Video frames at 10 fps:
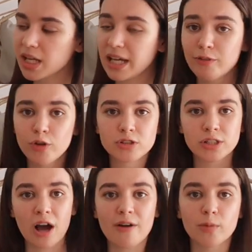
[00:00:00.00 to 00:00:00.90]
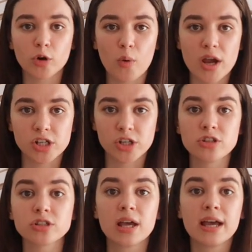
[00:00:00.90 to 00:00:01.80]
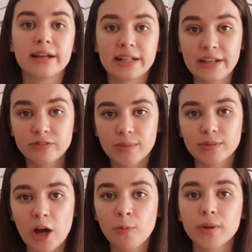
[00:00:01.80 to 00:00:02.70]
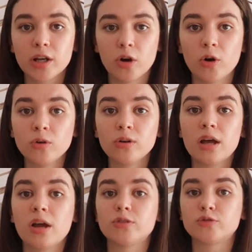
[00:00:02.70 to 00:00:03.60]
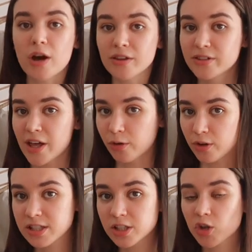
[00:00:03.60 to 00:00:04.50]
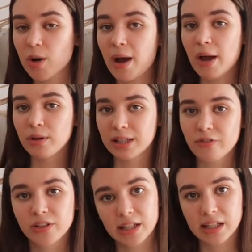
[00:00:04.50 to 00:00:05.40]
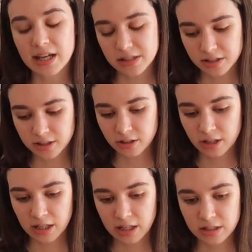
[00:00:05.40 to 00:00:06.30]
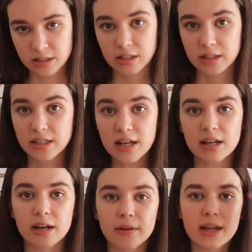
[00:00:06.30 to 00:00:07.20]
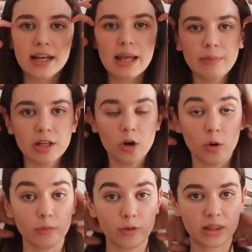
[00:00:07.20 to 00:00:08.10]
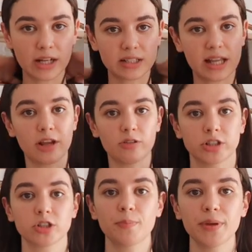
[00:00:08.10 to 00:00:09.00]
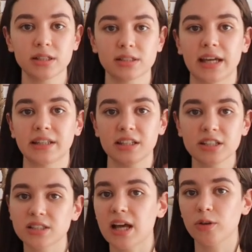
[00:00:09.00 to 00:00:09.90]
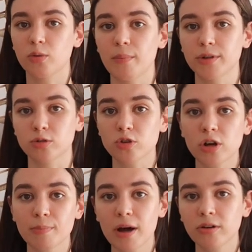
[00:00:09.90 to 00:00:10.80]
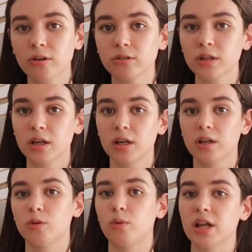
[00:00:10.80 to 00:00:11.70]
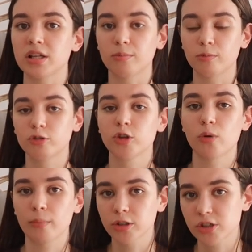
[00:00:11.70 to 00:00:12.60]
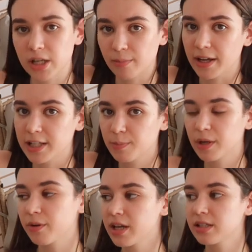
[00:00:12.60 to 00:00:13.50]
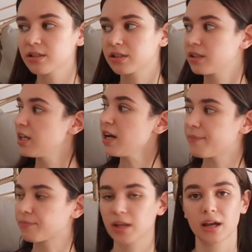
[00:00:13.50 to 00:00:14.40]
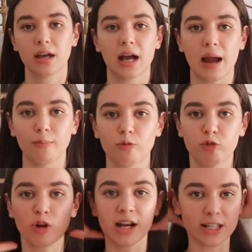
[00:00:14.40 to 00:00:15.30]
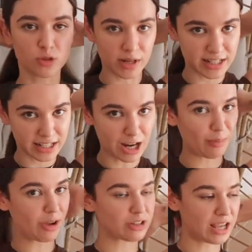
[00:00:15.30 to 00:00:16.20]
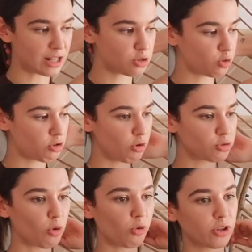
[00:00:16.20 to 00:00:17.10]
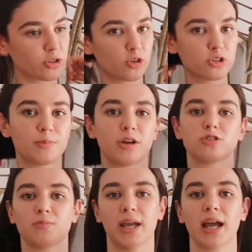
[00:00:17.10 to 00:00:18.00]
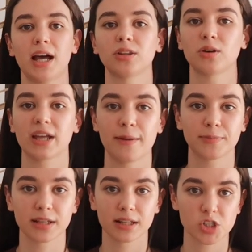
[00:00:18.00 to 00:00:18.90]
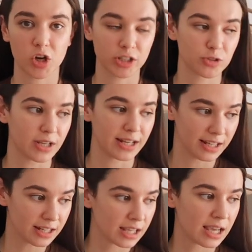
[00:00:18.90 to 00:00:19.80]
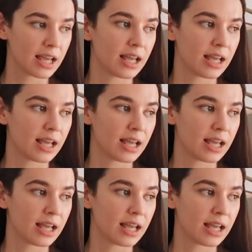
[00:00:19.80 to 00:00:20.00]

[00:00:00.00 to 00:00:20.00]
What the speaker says: If you still have more questions, leave them down below rather than on Instagram. I will definitely answer. And yeah, let me know if there's any other topics like this that you want me to talk about, you want me to share my experience. And yeah, I'm really sweating now because I had to close all the doors because my cat kept trying to get in.